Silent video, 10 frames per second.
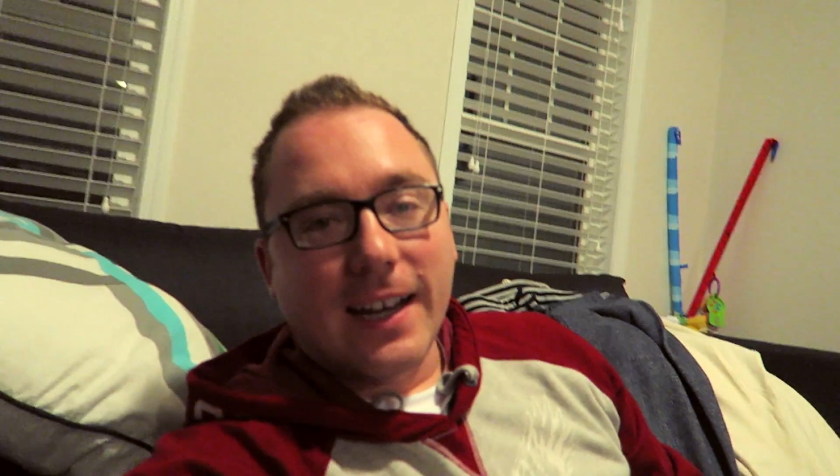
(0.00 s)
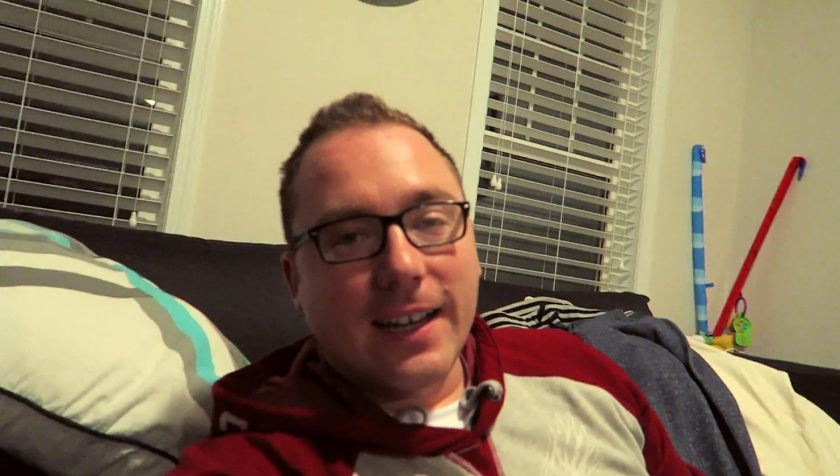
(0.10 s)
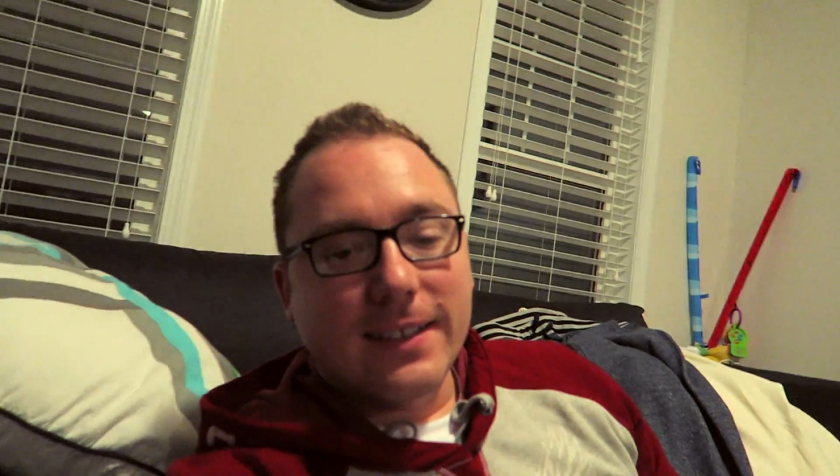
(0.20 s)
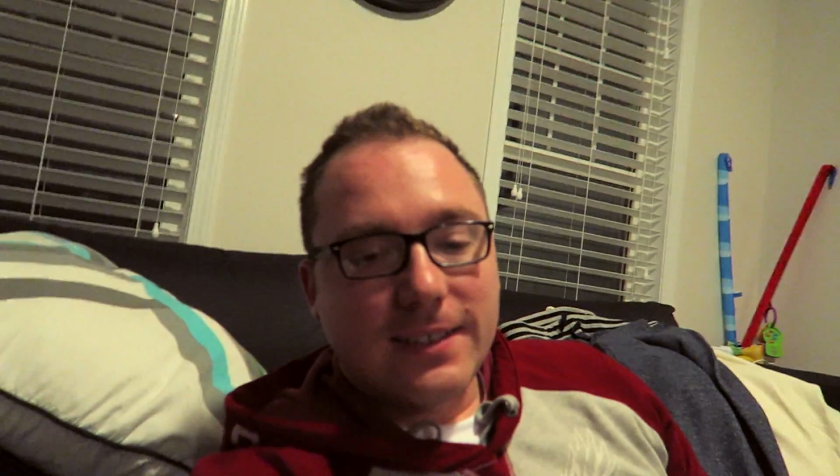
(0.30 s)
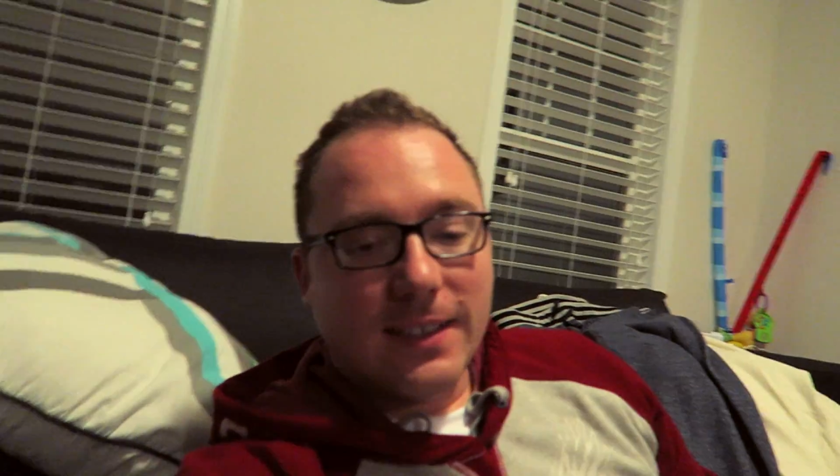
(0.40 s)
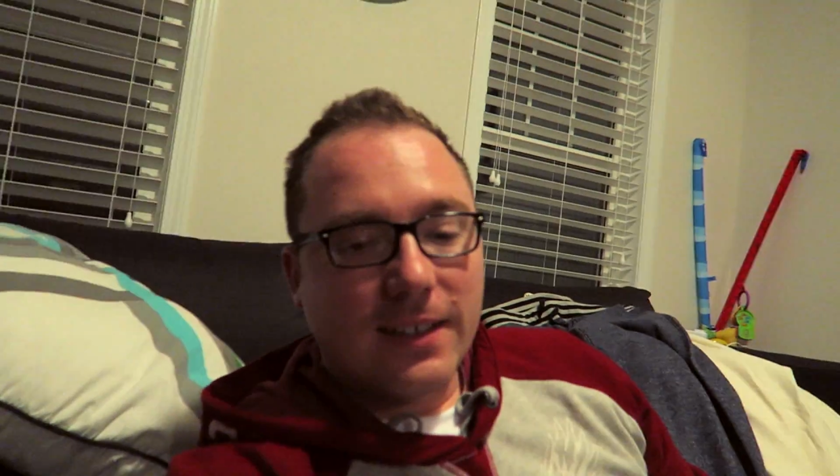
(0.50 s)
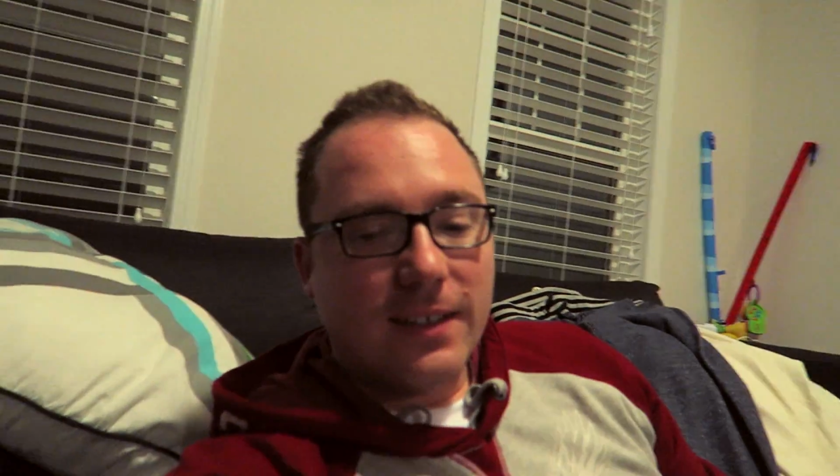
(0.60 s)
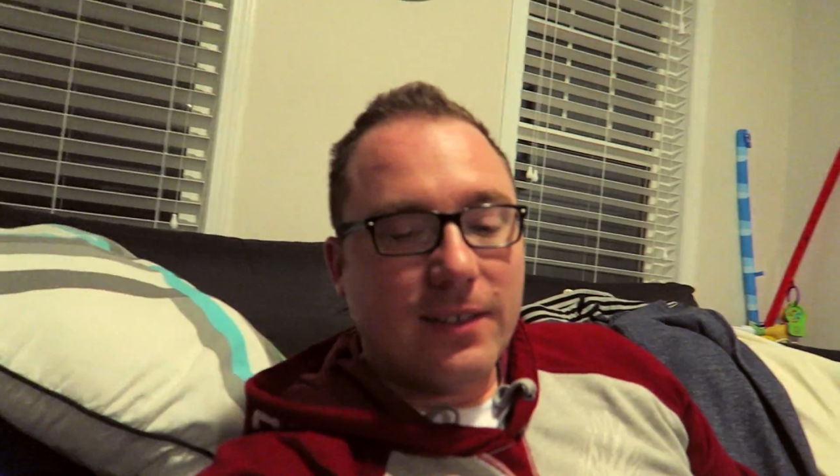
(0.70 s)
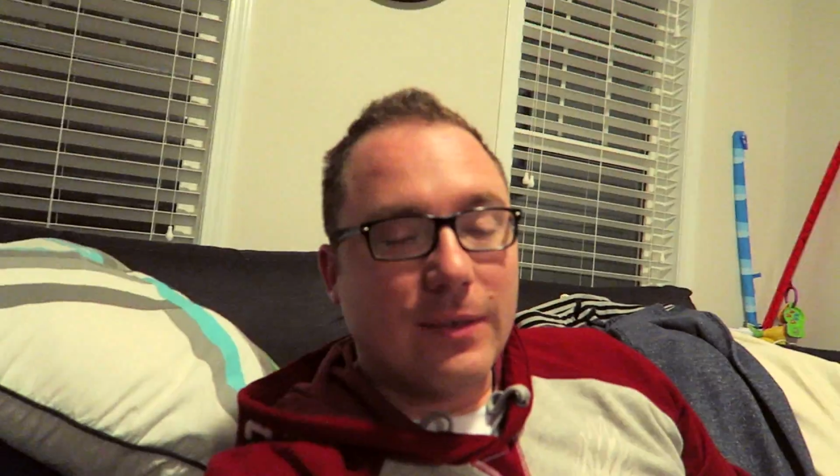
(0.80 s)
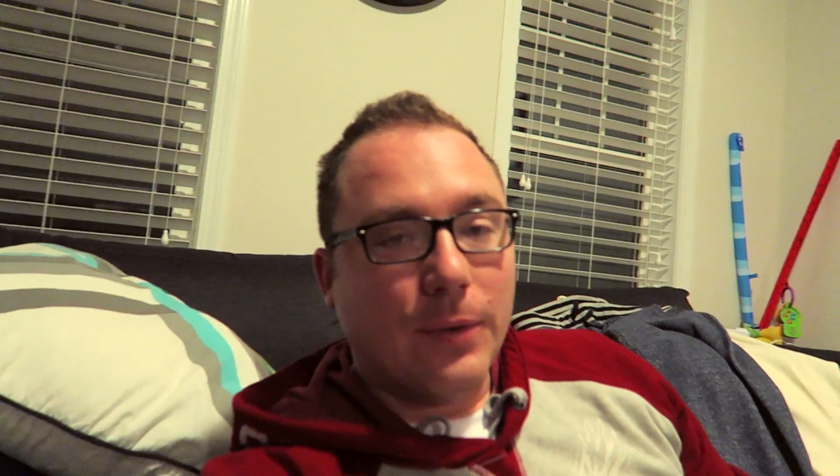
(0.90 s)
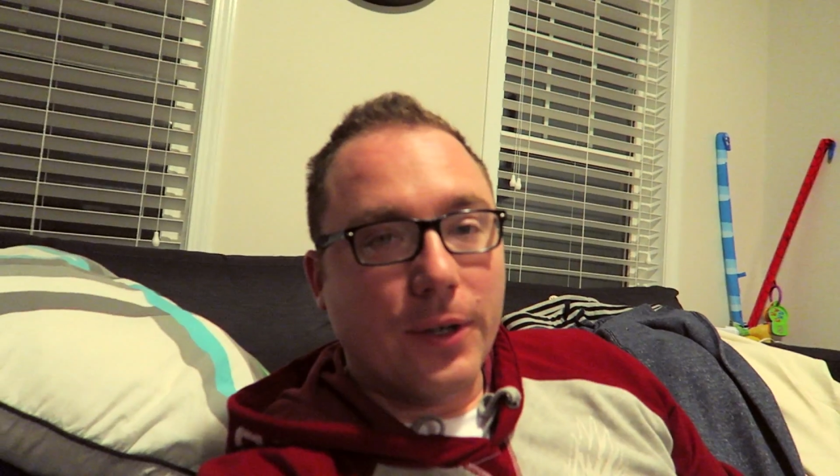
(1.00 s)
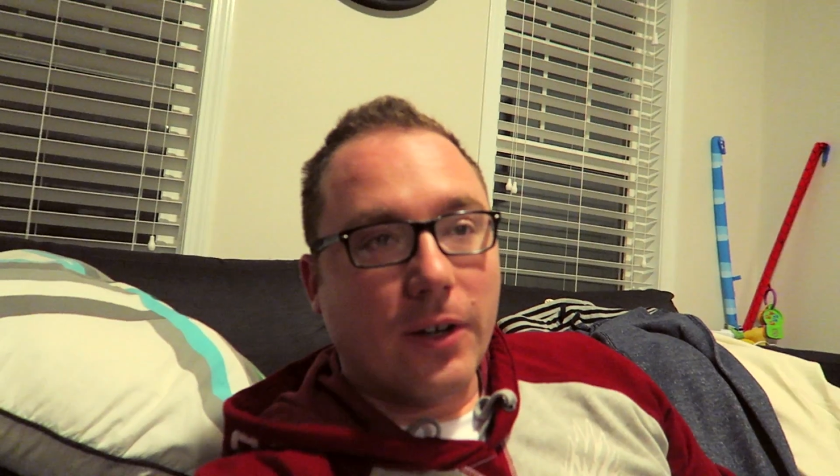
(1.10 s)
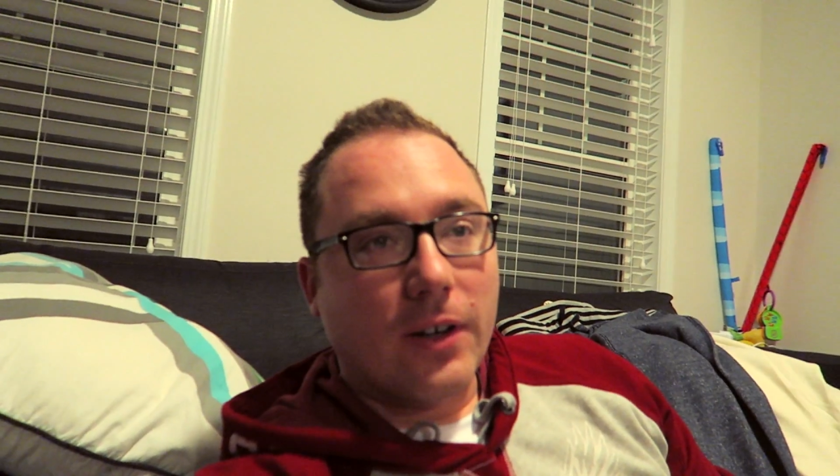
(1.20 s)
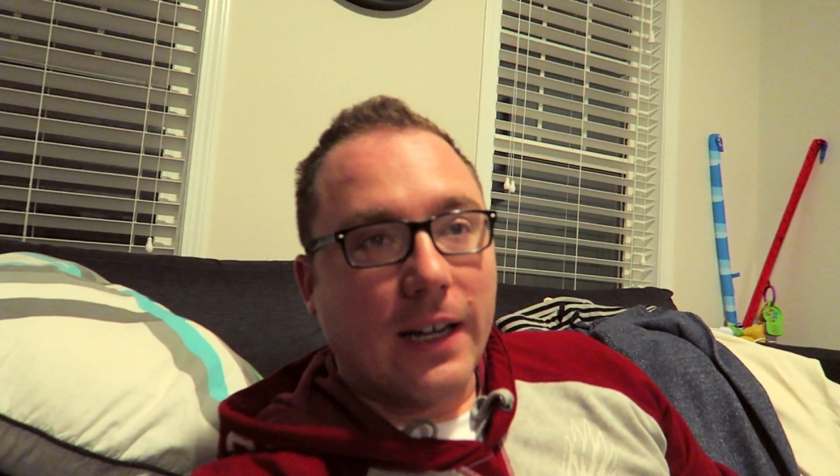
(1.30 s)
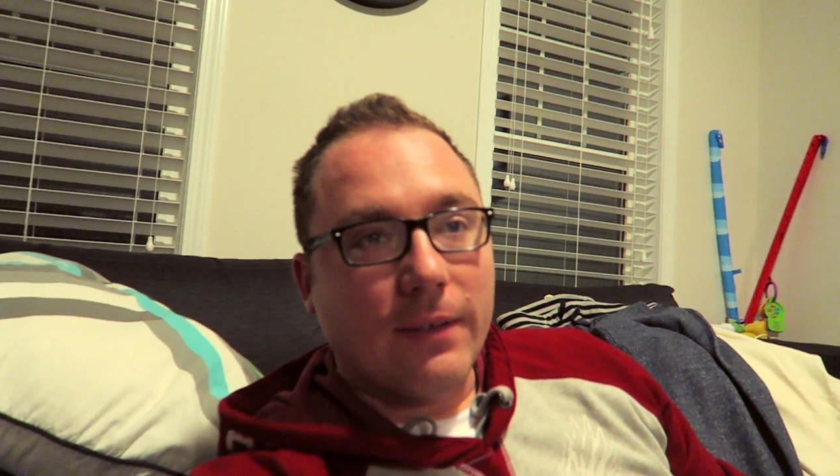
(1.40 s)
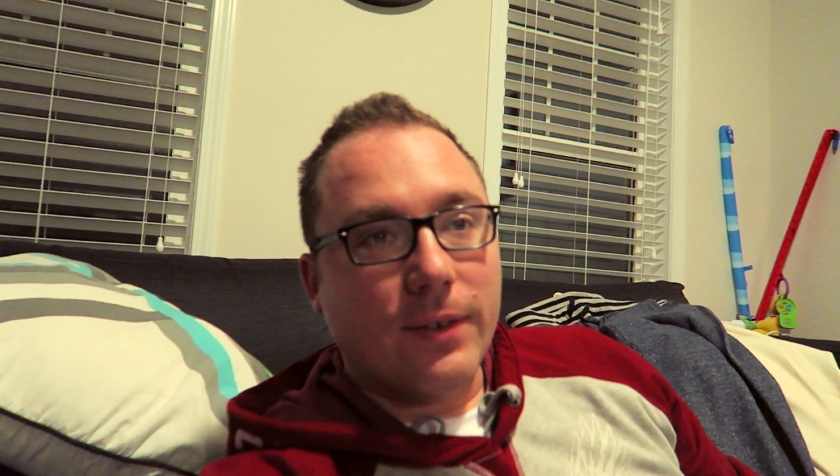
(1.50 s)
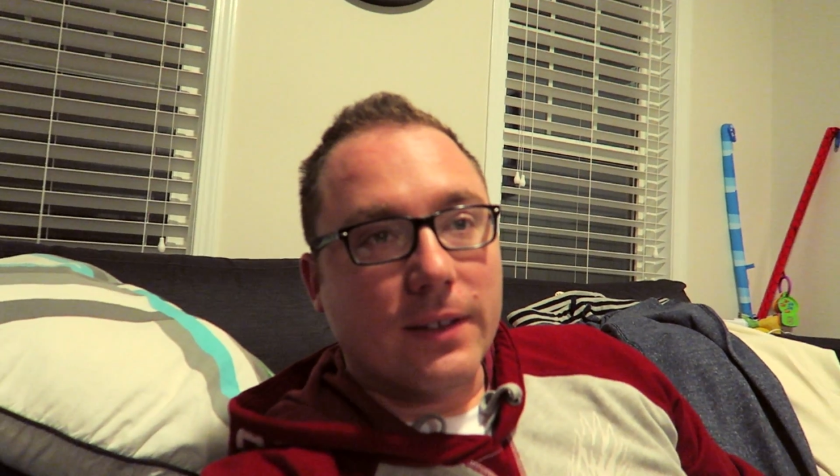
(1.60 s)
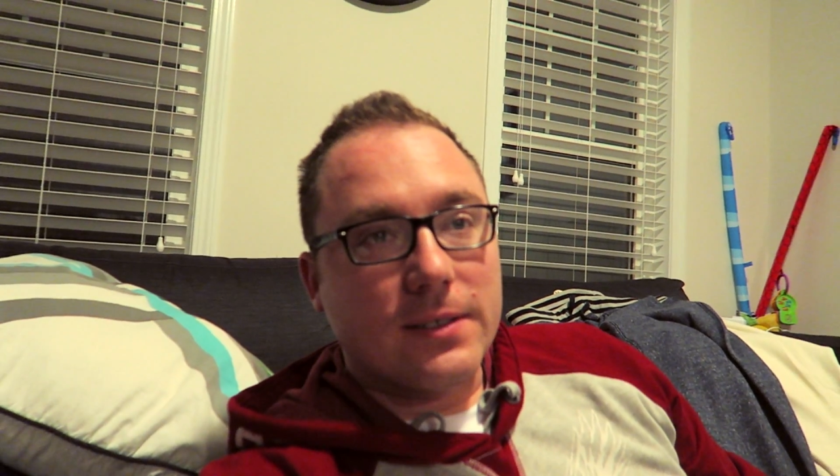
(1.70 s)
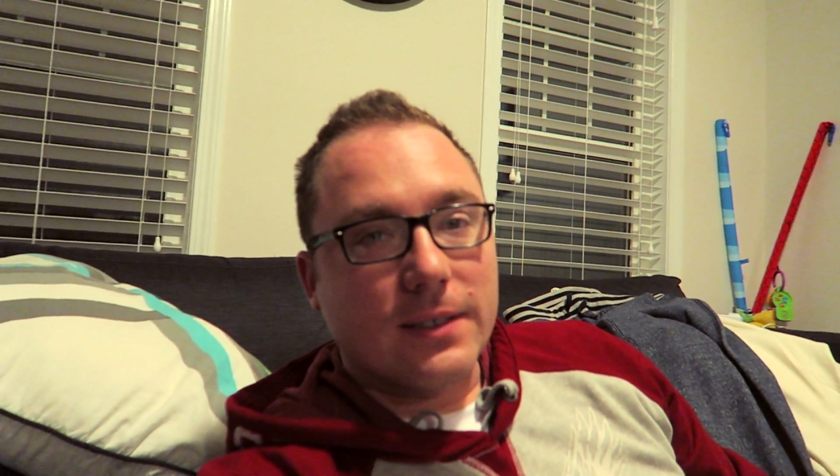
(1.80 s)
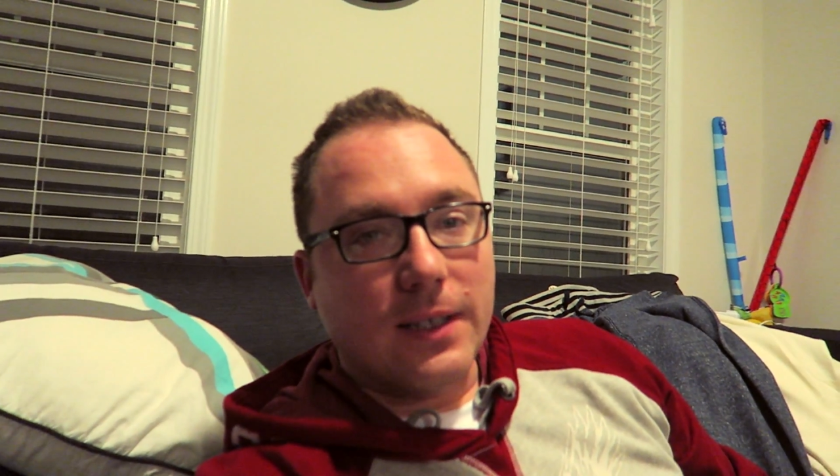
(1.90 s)
guys, well, we all kind of
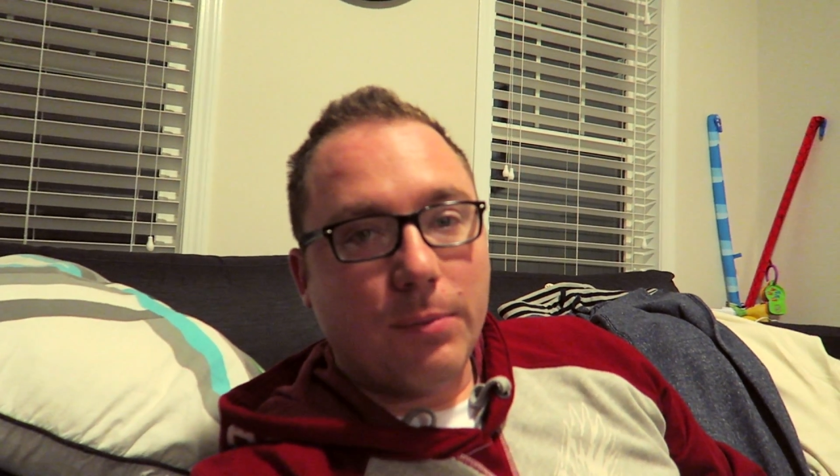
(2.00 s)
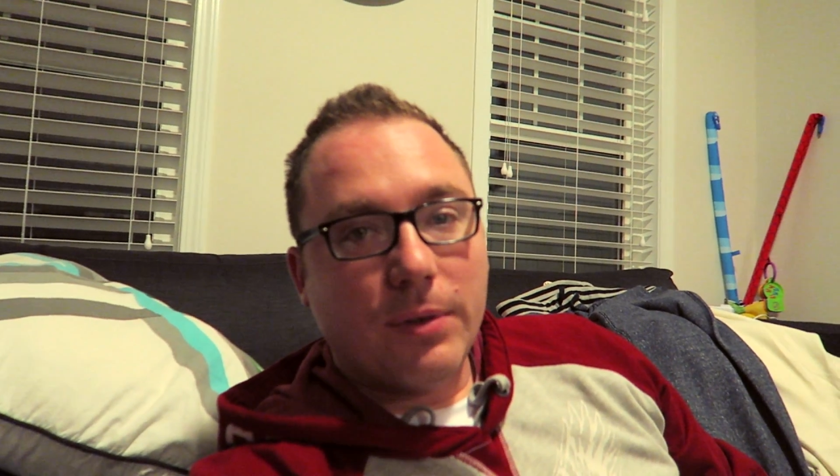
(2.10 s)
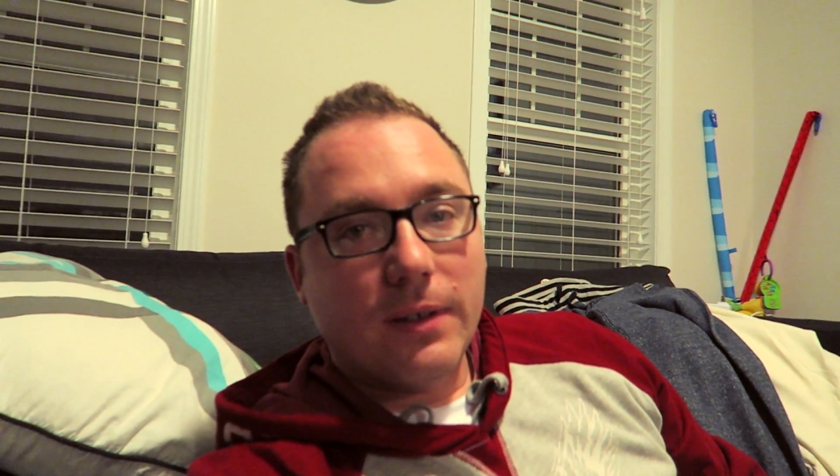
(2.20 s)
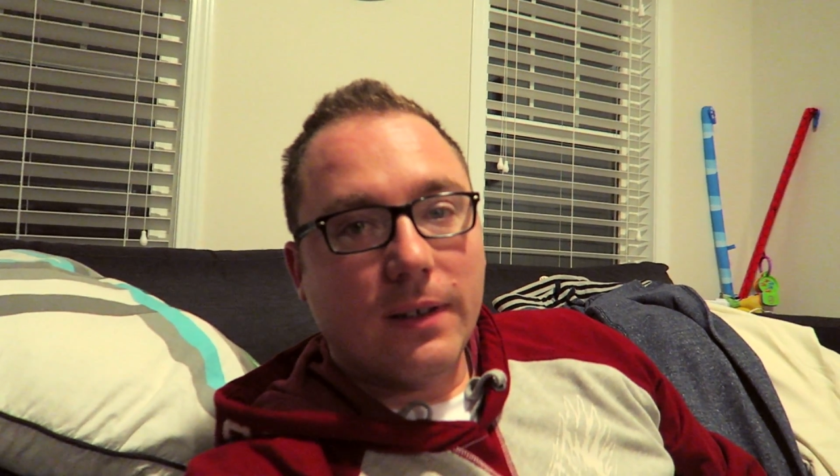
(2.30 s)
fell asleep.